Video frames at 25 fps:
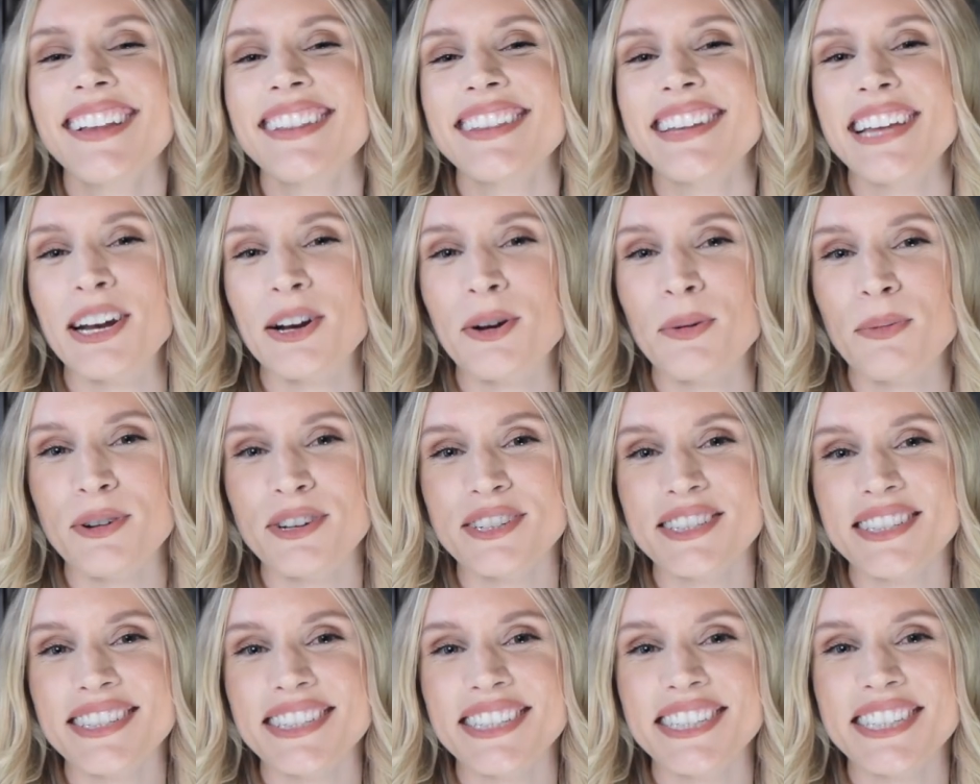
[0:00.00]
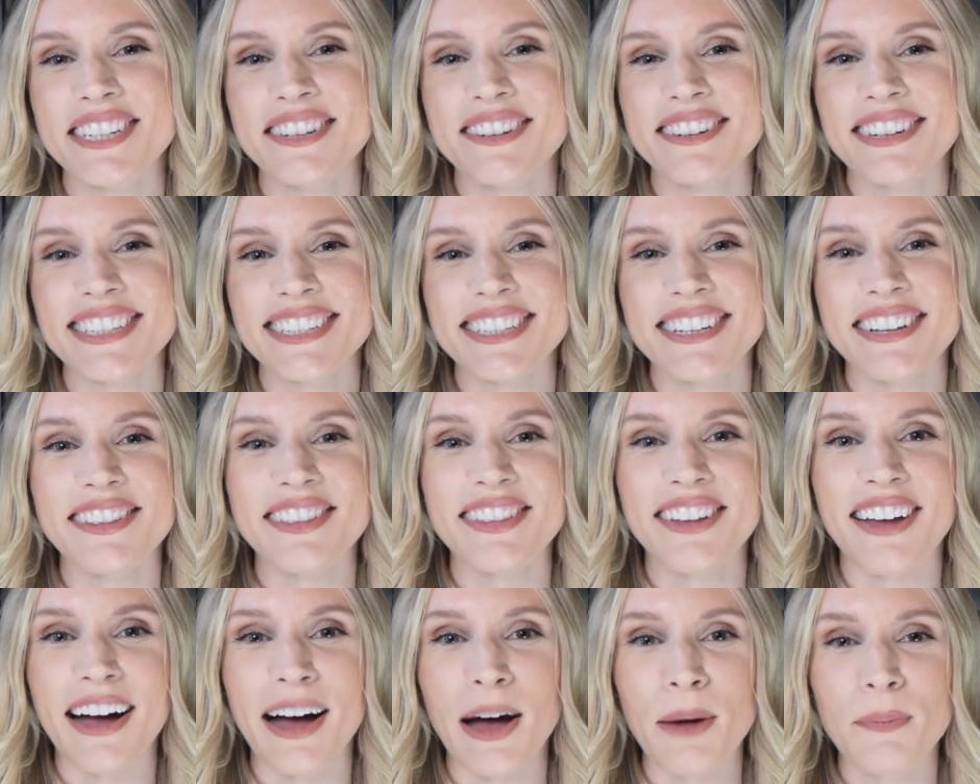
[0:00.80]
later books and series a
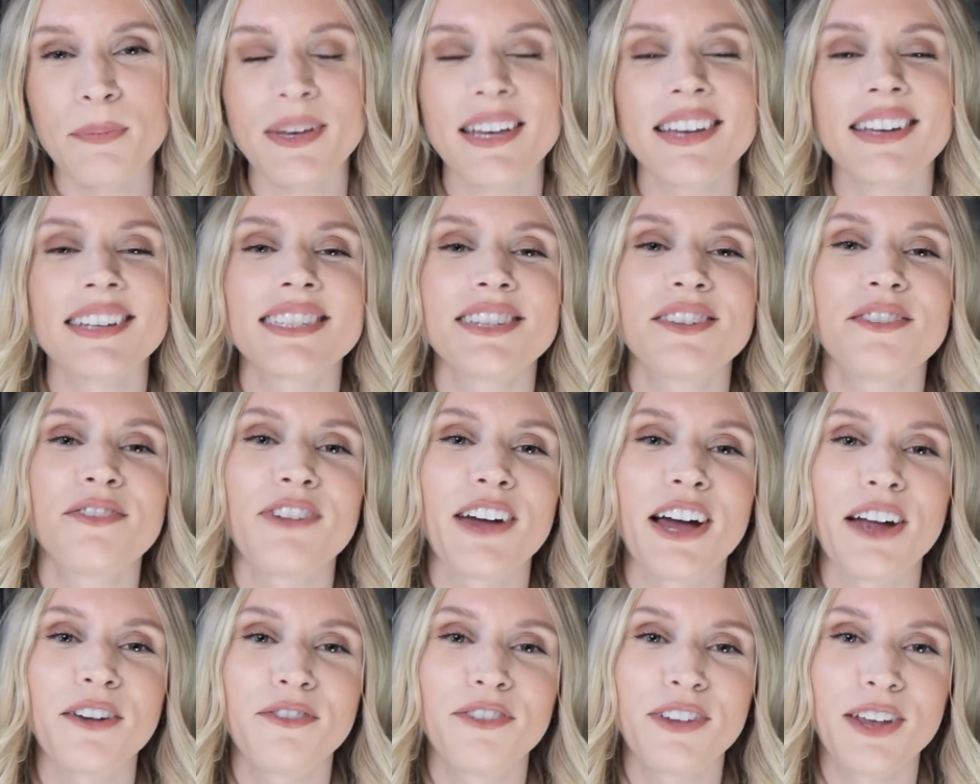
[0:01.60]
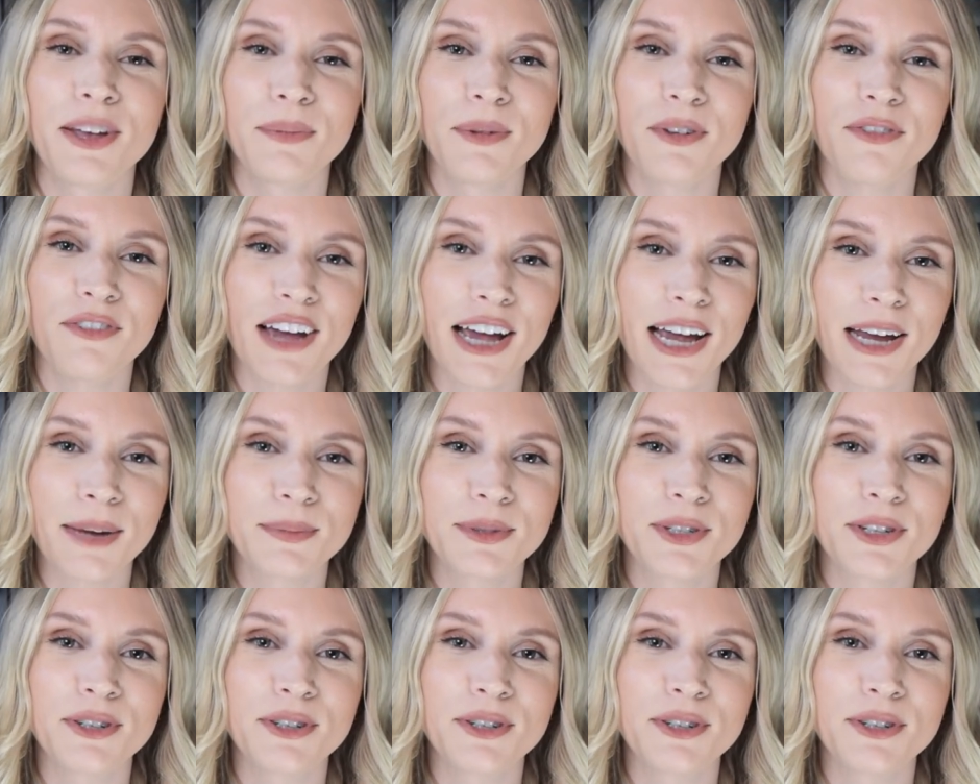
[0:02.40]
lot because the found family vibes